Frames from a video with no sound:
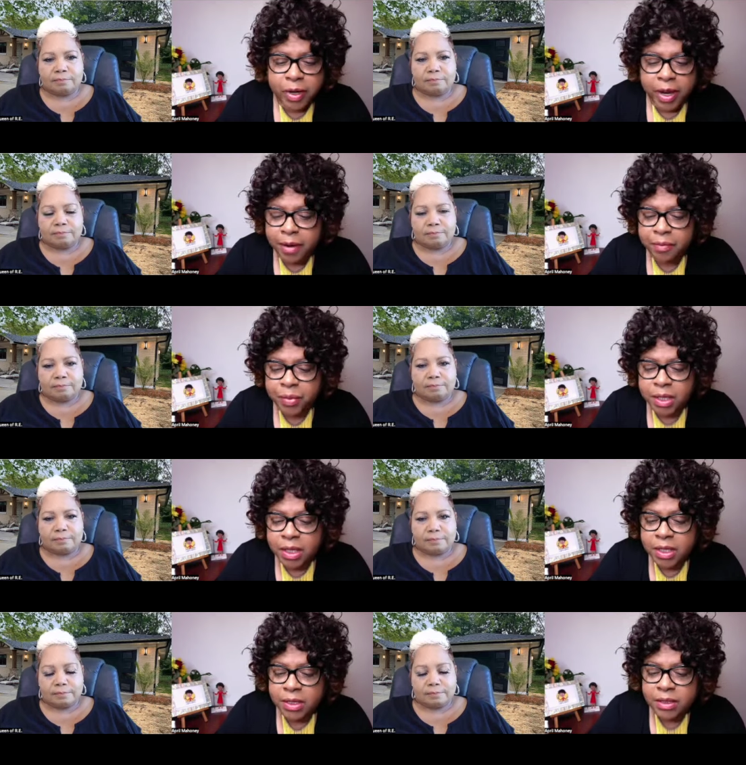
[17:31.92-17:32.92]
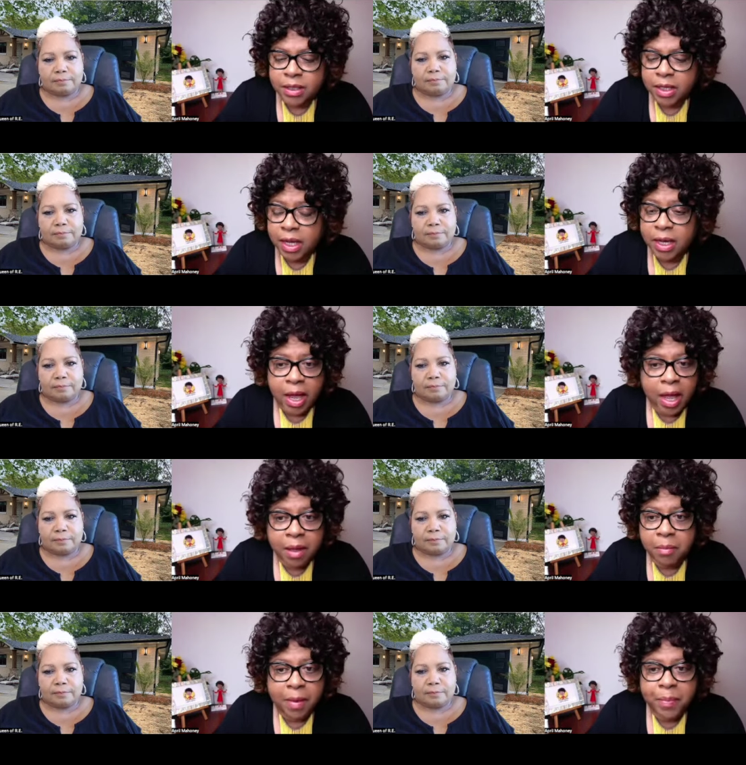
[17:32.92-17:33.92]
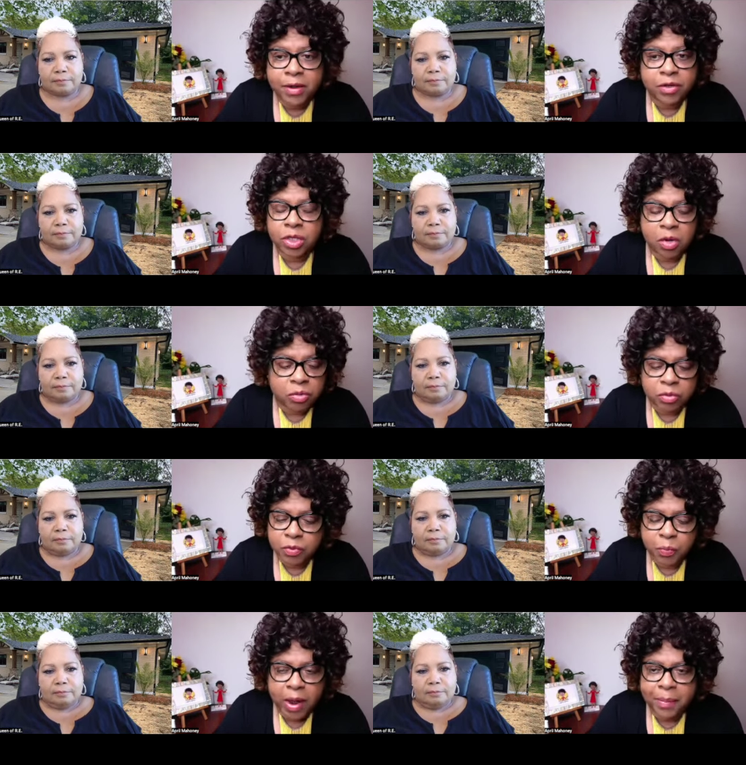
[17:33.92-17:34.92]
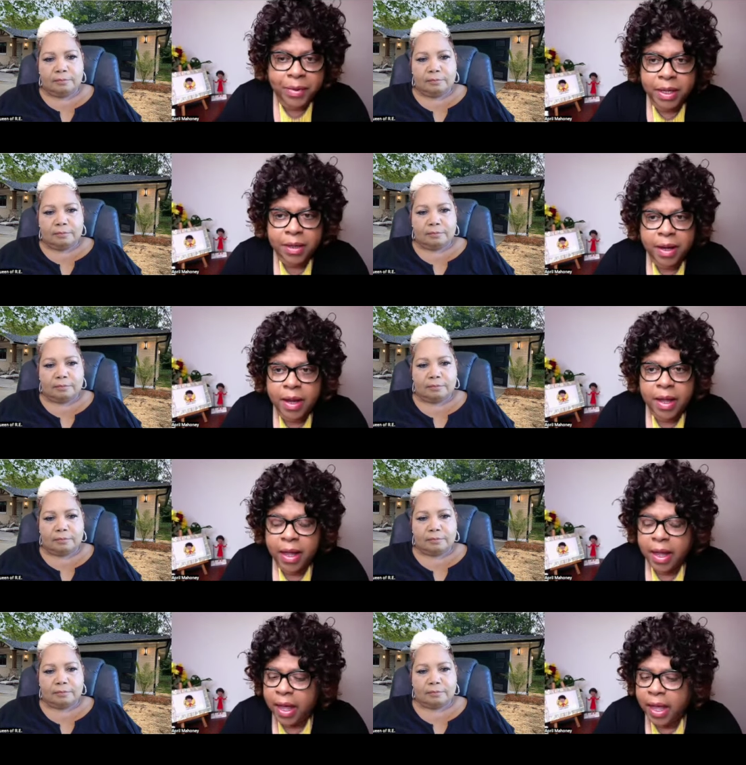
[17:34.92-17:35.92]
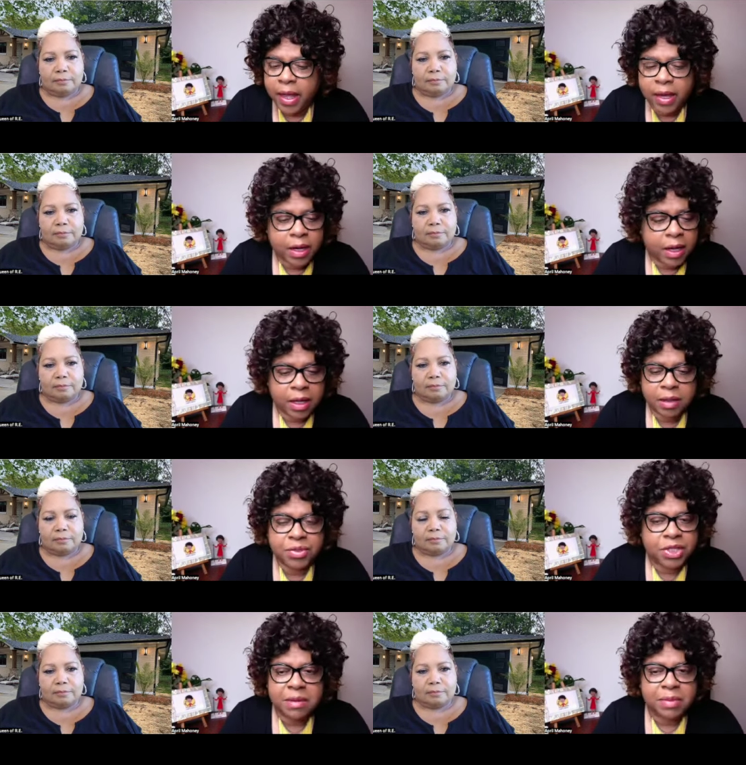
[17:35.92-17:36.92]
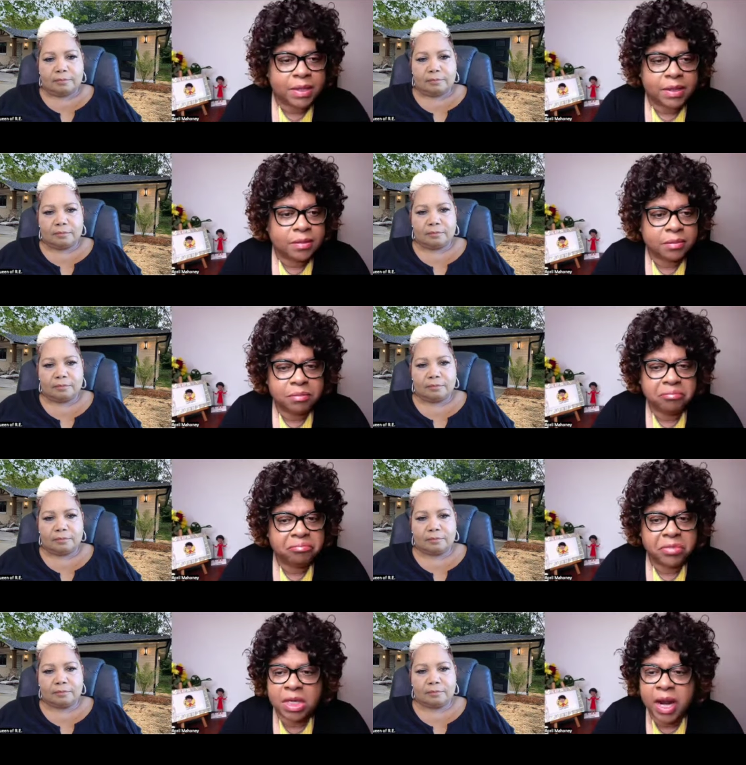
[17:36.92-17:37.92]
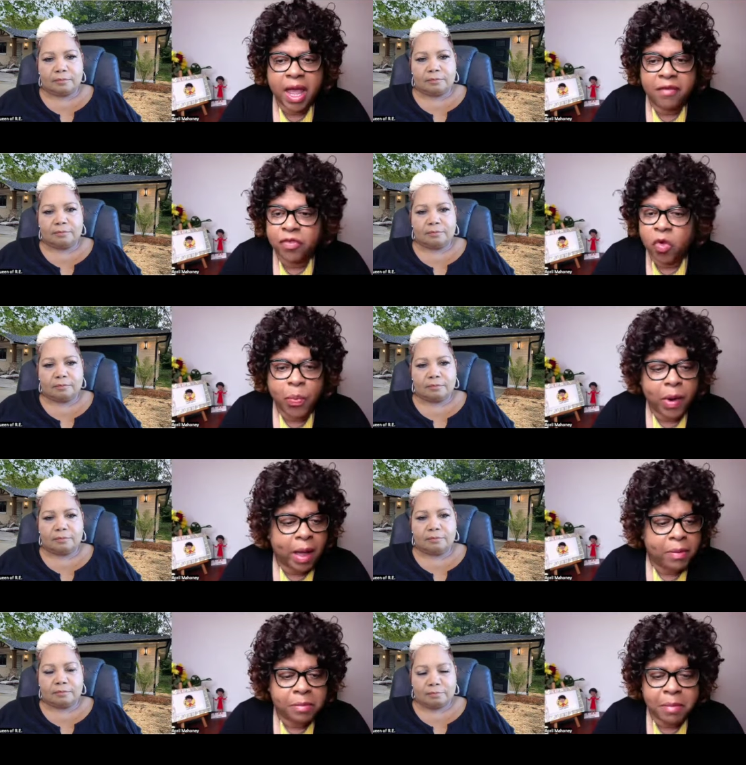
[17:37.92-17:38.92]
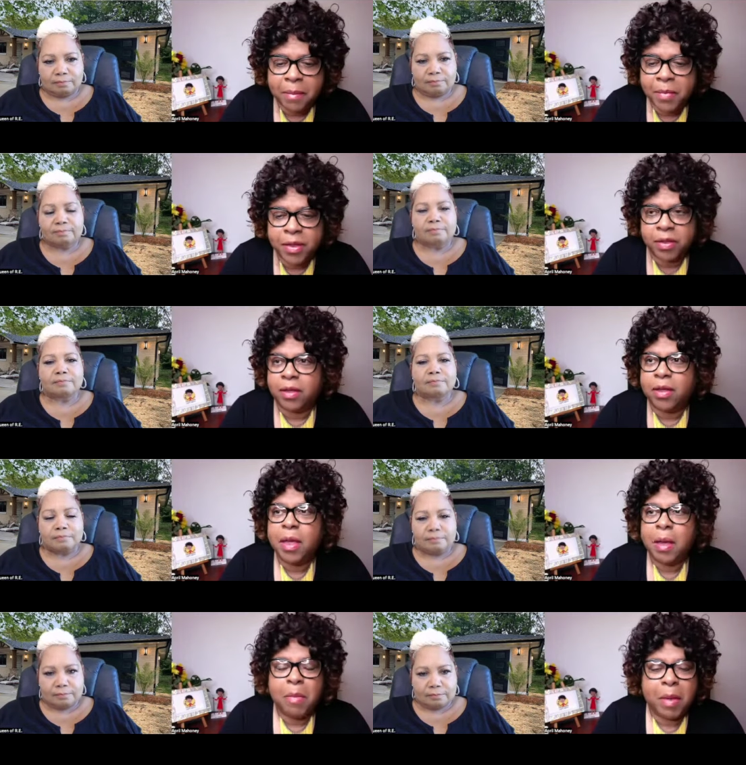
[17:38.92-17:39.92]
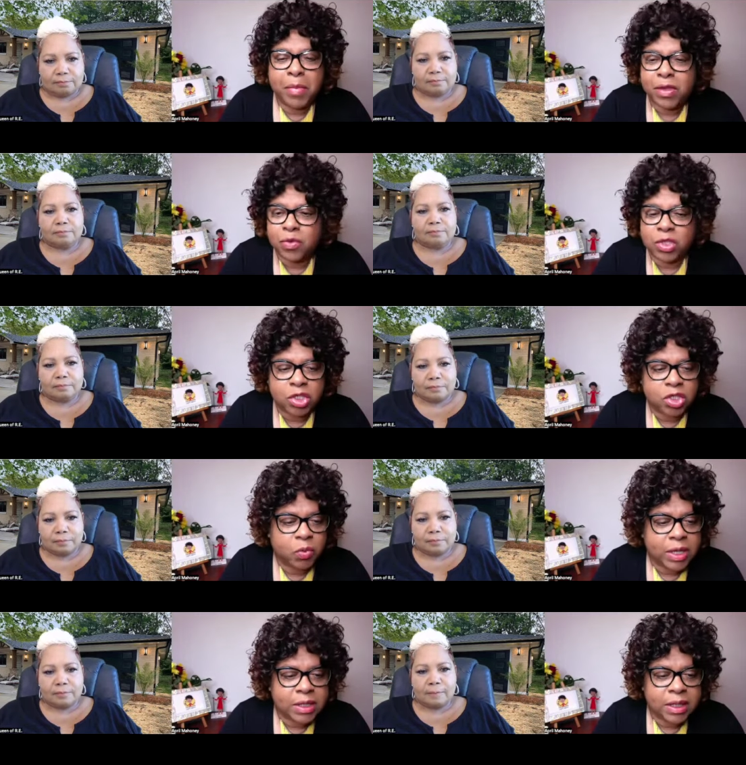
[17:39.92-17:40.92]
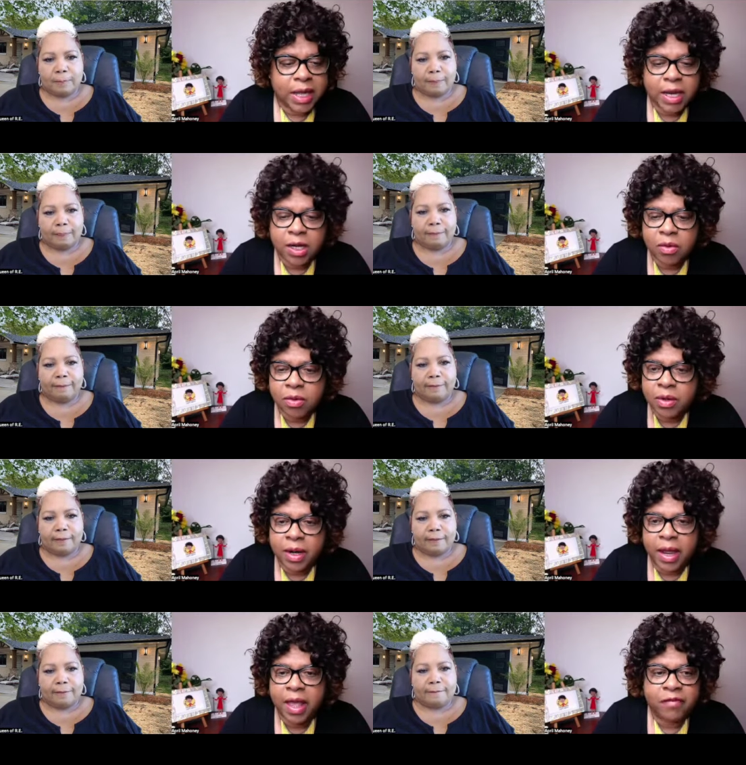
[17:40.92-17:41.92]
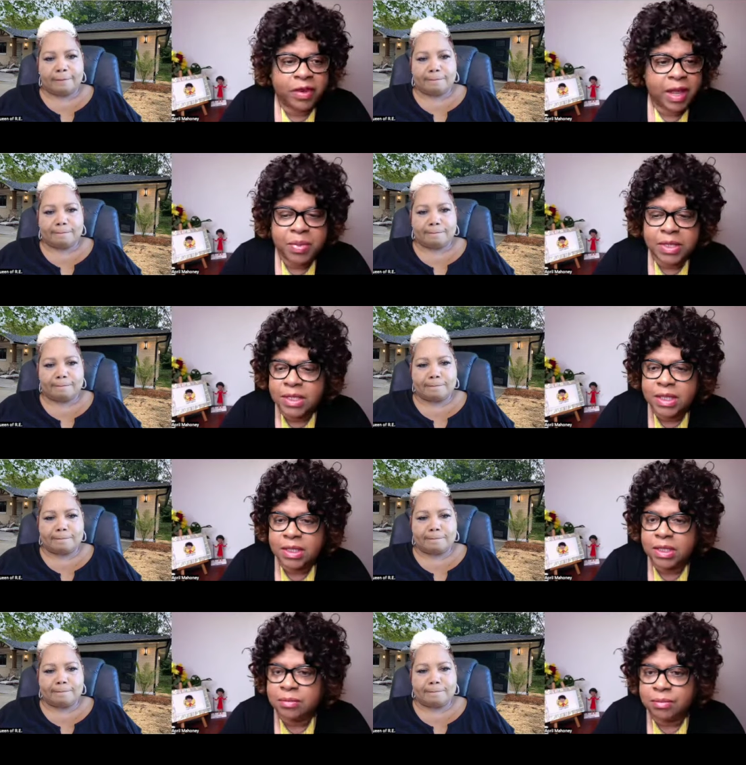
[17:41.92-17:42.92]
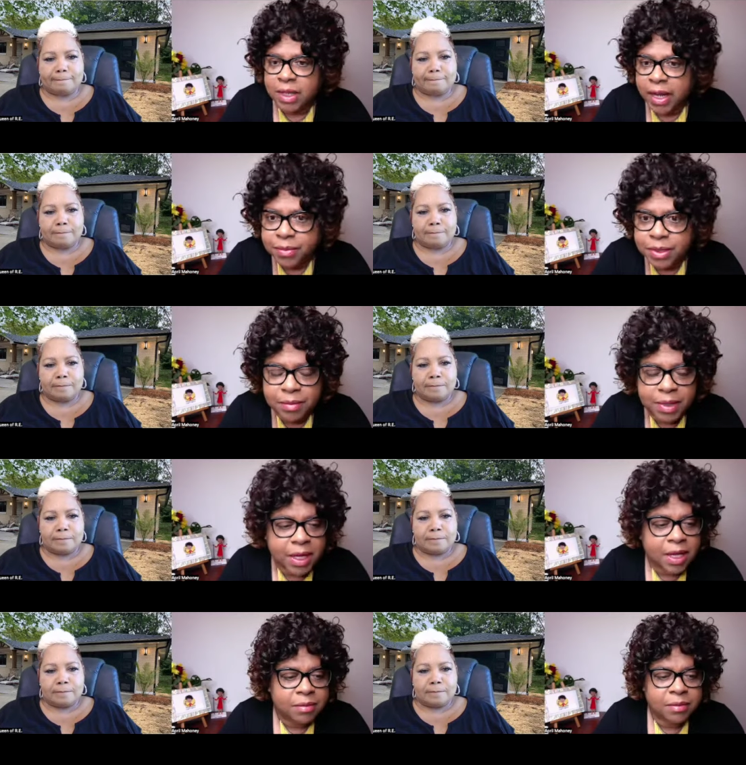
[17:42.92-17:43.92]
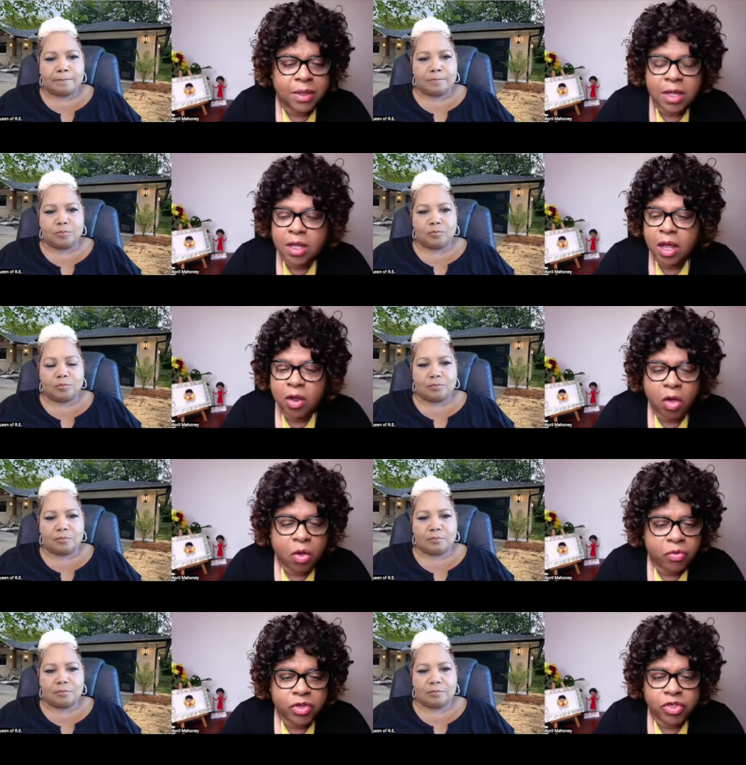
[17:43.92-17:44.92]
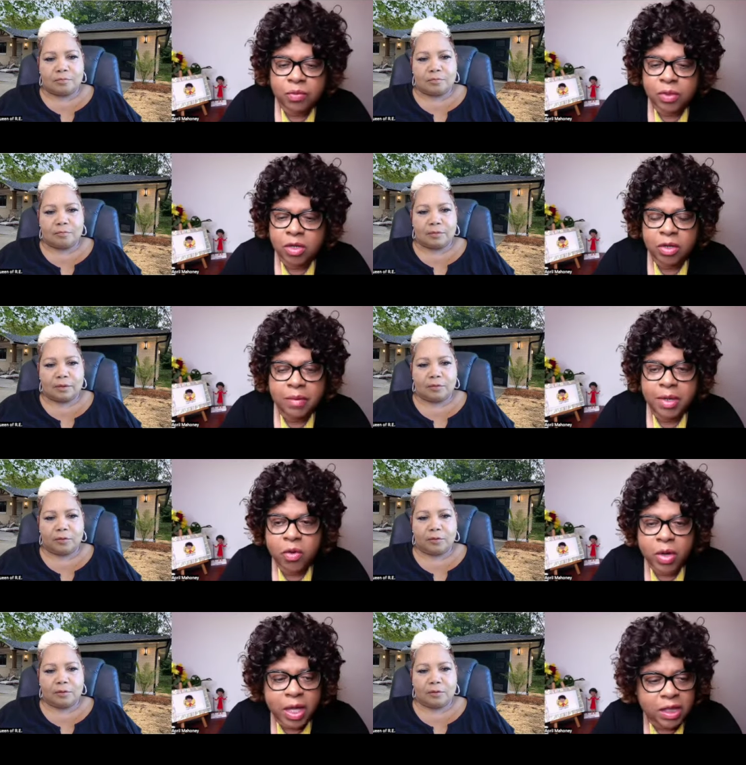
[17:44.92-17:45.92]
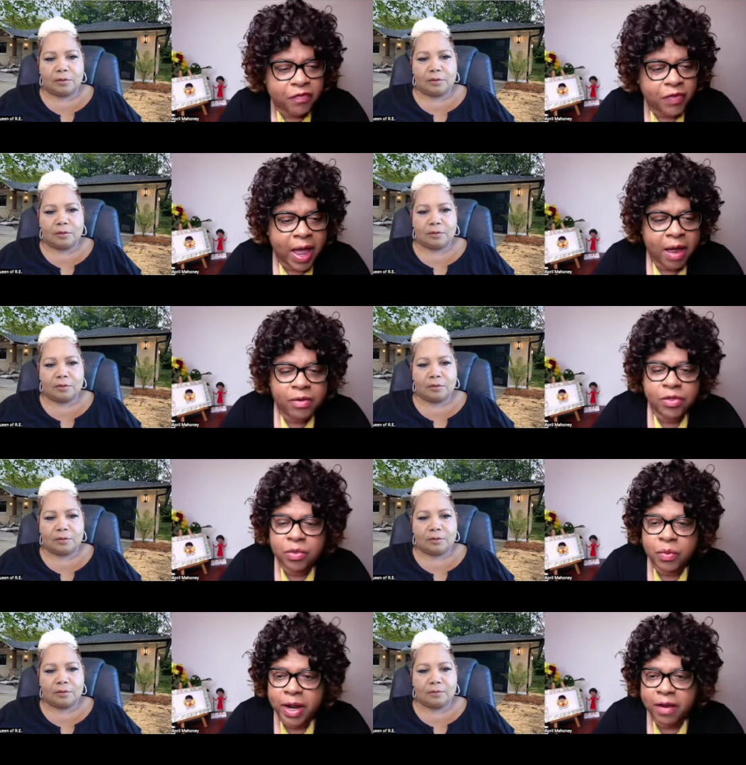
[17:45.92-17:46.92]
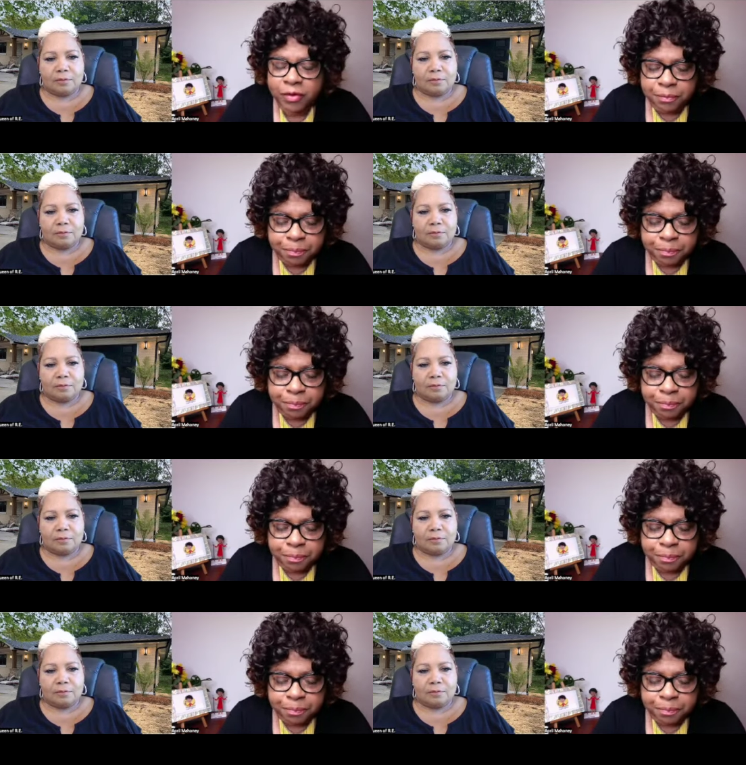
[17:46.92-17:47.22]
Speaker 1: that because, again, I, my parents owned property and seamless. Didn't have no problem. My mother, my mother was the sweetest landlord ever. They'd be sick. She'd take them something to eat and oh, this, you know, let me go cut the flowers or whatever.